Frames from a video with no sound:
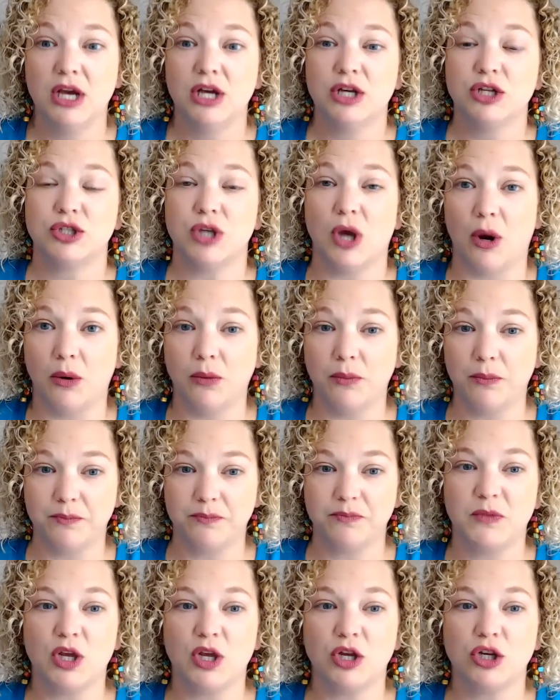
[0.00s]
So,
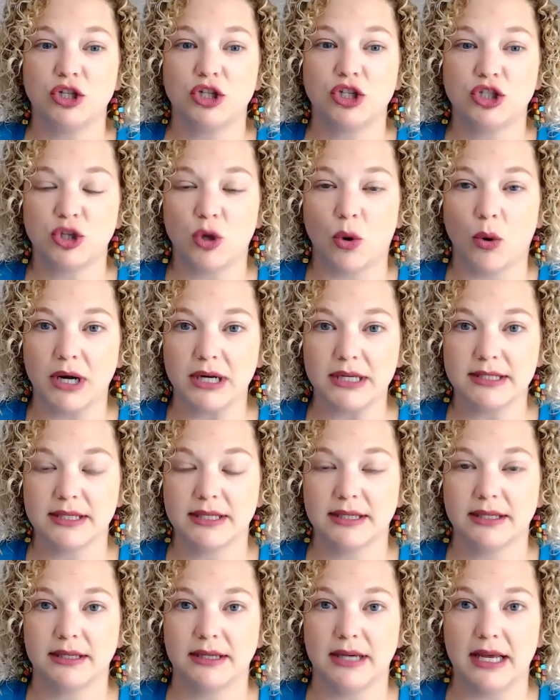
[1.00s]
short
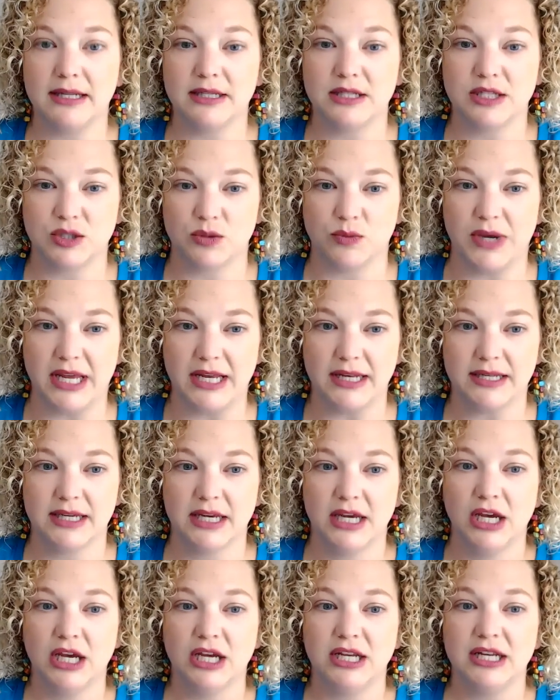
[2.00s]
and sweet.
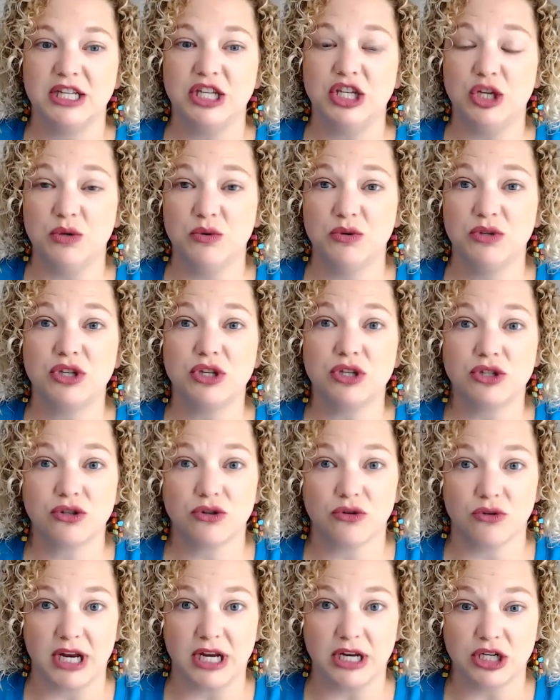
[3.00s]
Use
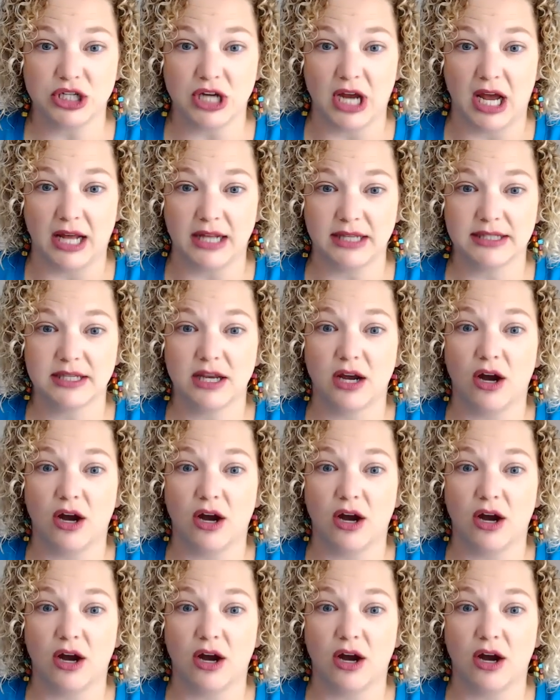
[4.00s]
screenshots